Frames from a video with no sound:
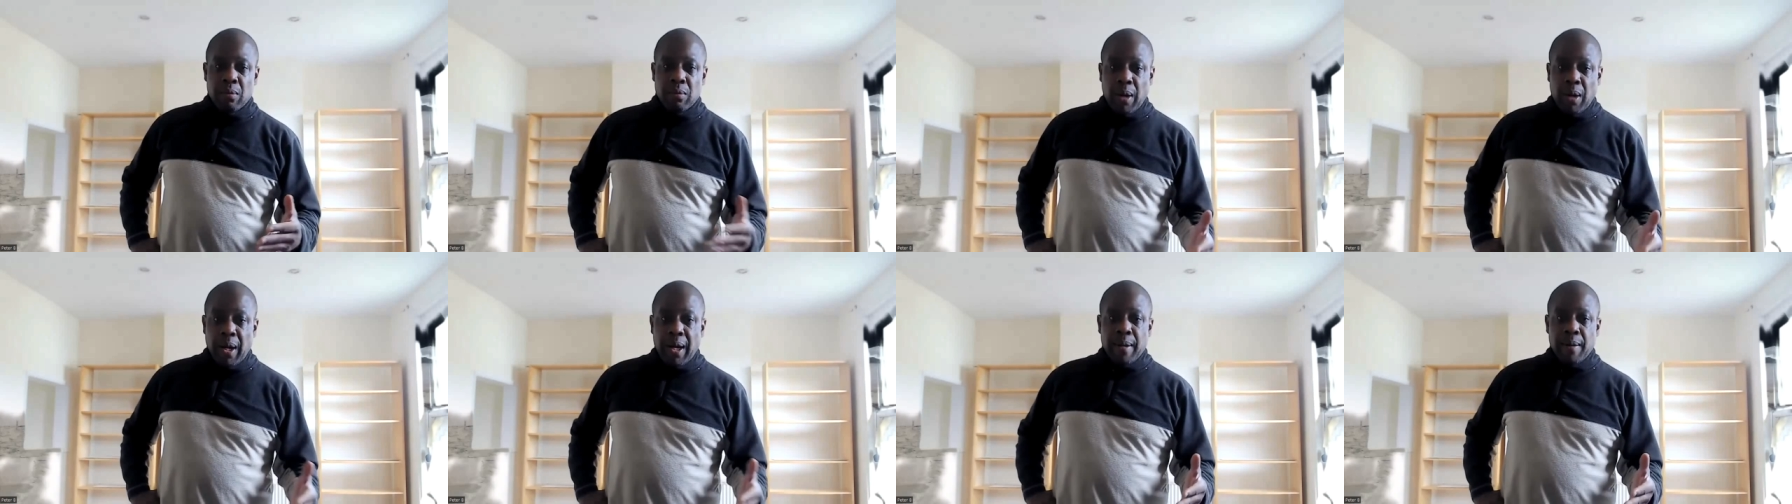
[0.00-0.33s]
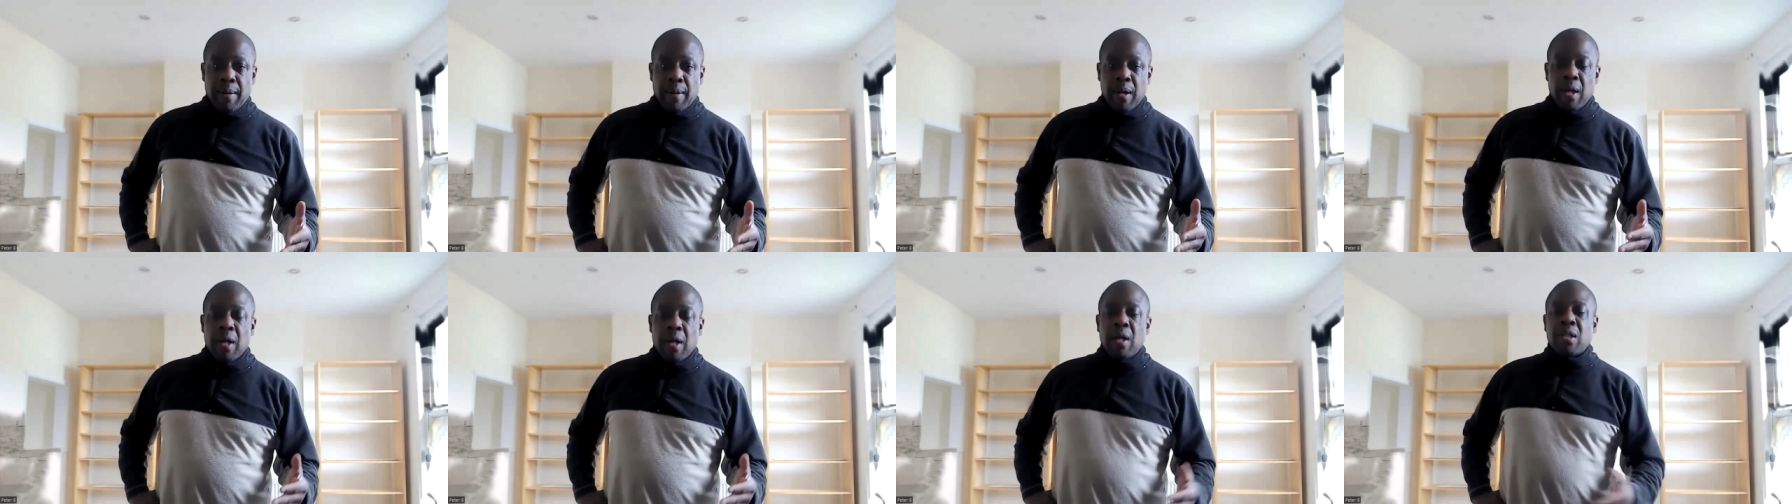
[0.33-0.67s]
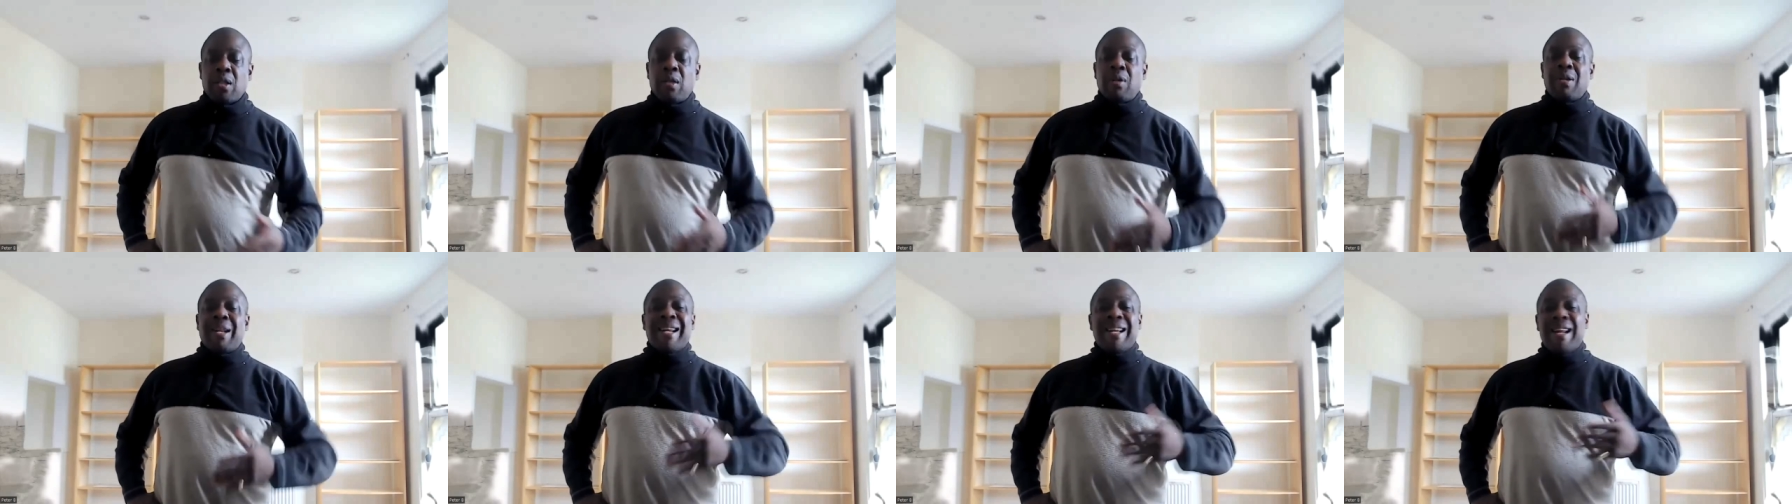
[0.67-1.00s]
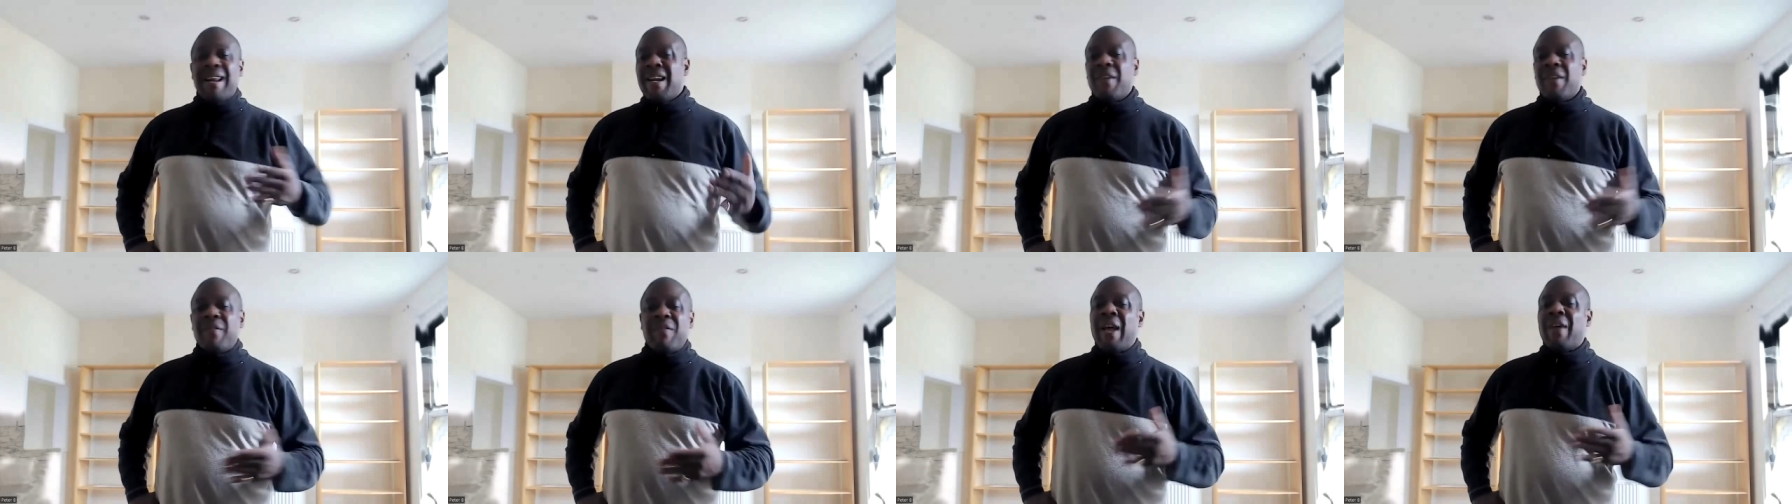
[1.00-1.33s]
right? So they
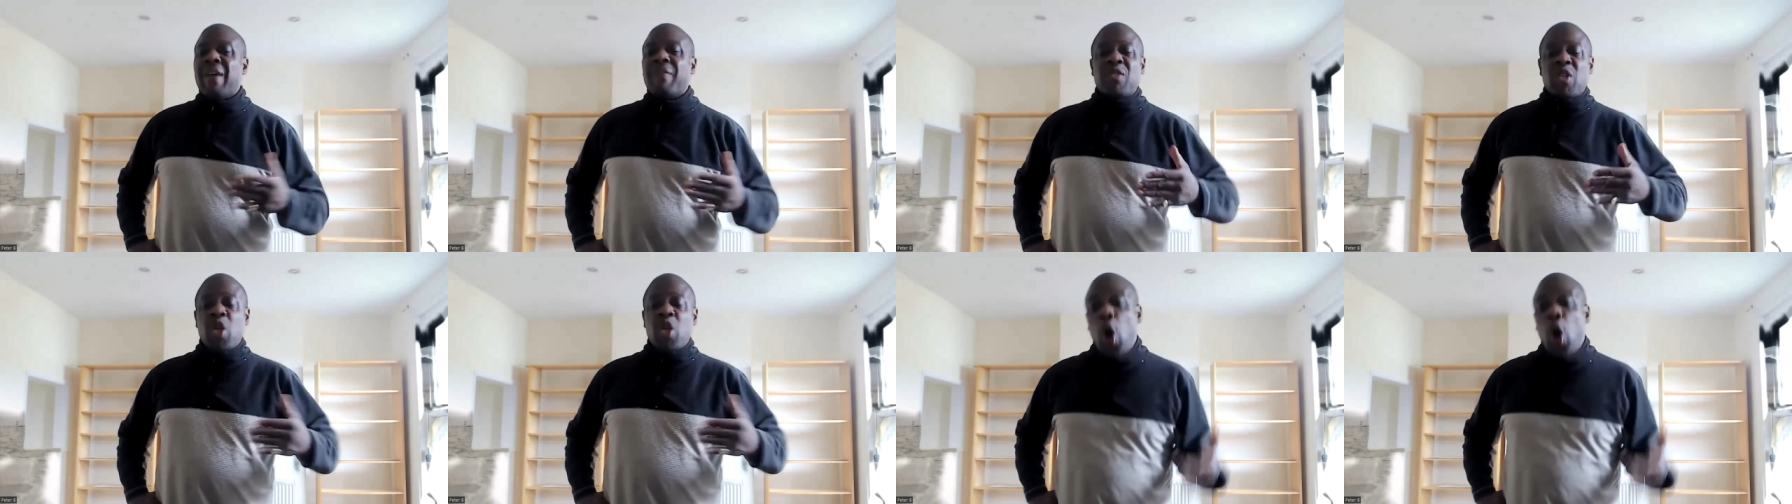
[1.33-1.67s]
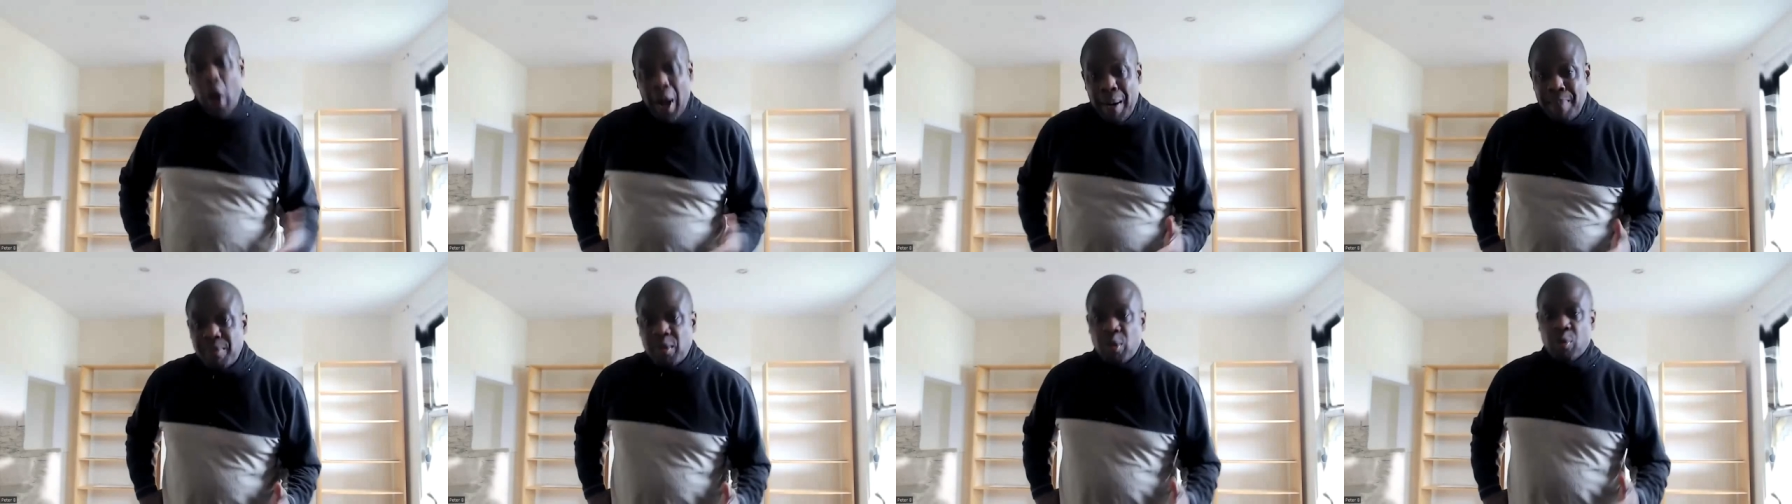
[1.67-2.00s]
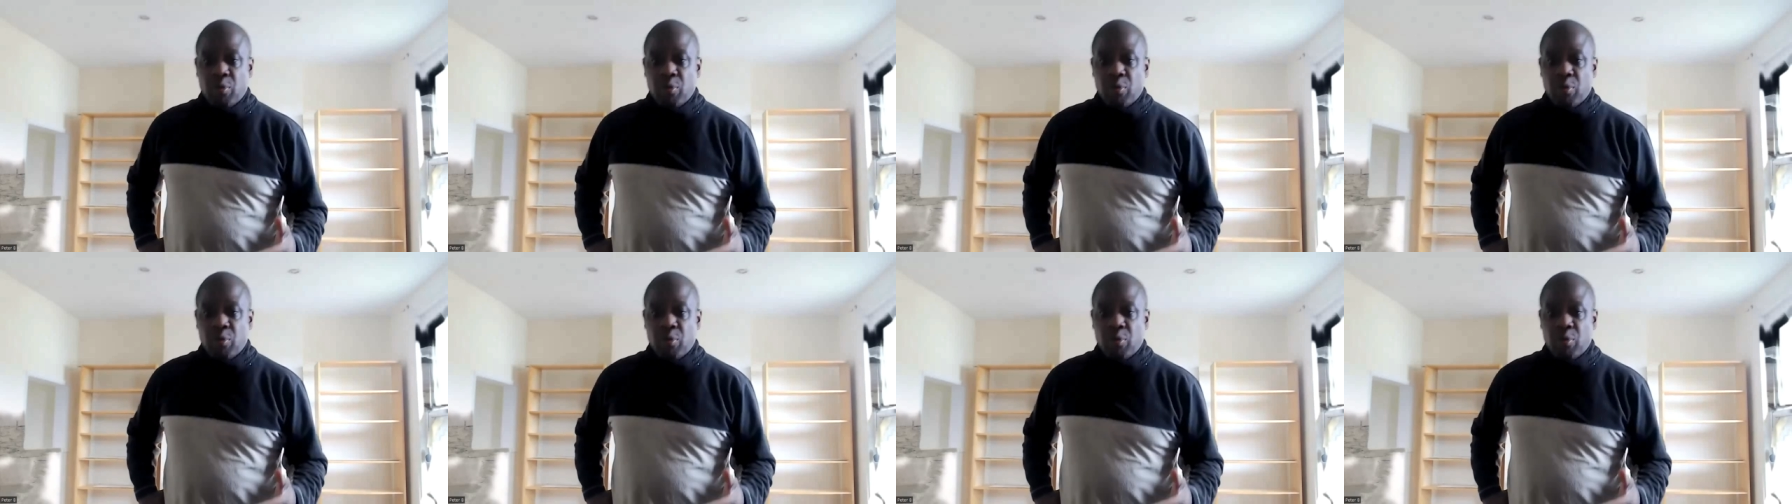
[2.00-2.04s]
don't even have time